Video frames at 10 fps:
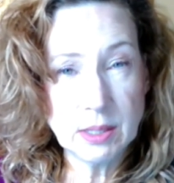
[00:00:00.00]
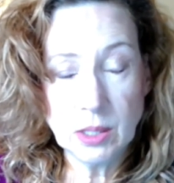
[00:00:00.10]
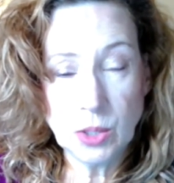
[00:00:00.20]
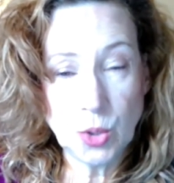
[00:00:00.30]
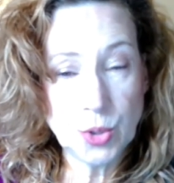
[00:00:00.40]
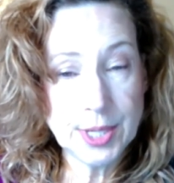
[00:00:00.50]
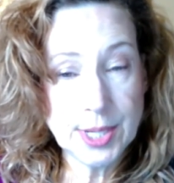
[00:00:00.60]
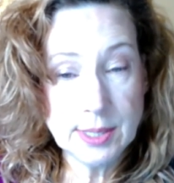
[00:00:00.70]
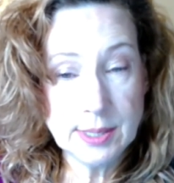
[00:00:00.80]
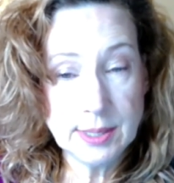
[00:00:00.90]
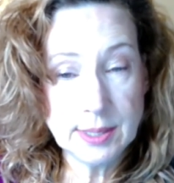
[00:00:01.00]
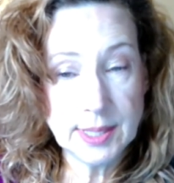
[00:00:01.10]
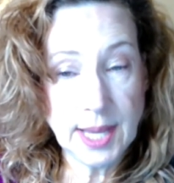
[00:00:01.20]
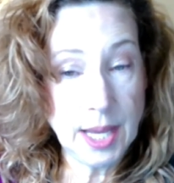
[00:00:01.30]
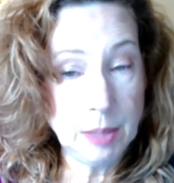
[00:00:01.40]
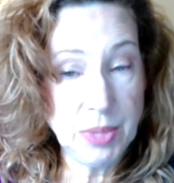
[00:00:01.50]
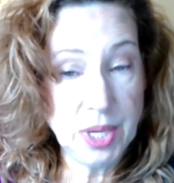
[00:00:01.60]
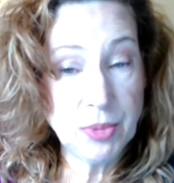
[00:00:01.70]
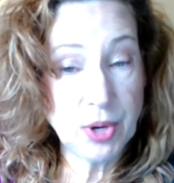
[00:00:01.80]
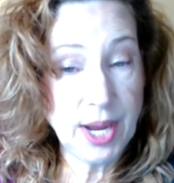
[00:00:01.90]
alertness, and
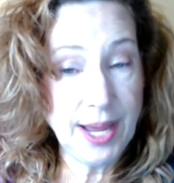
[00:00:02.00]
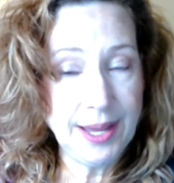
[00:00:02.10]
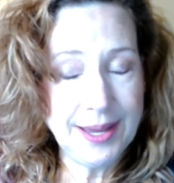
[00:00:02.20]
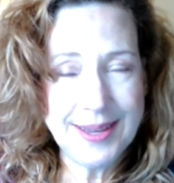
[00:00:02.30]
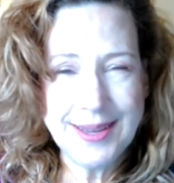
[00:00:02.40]
memory.